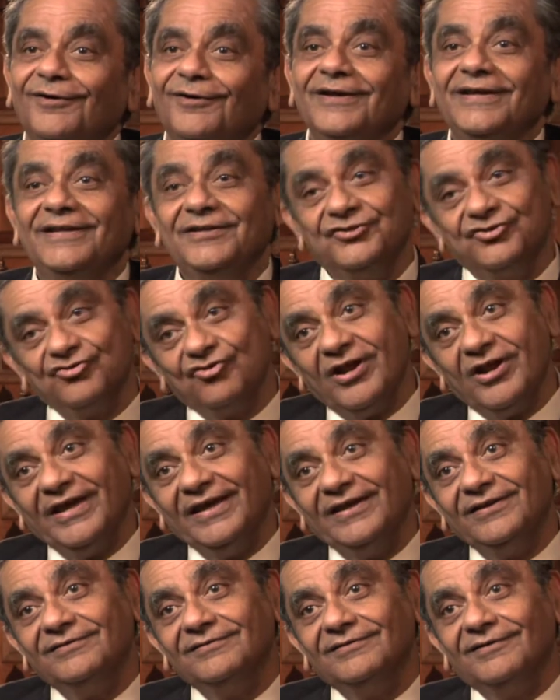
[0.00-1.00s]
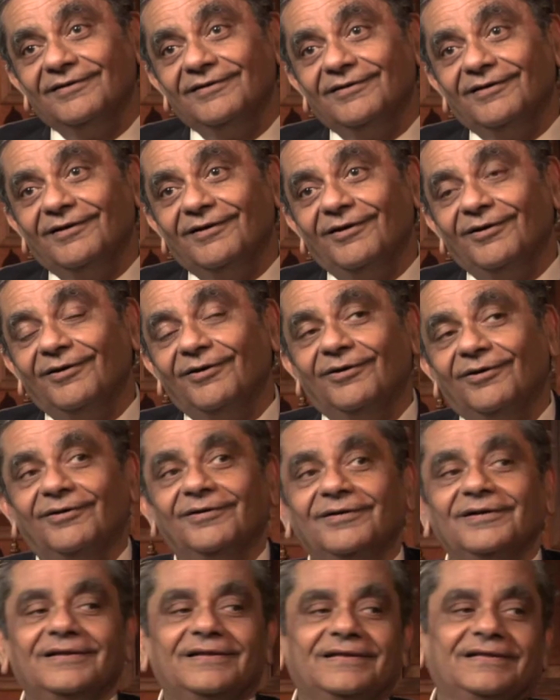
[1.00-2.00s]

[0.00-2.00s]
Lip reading: in trade. The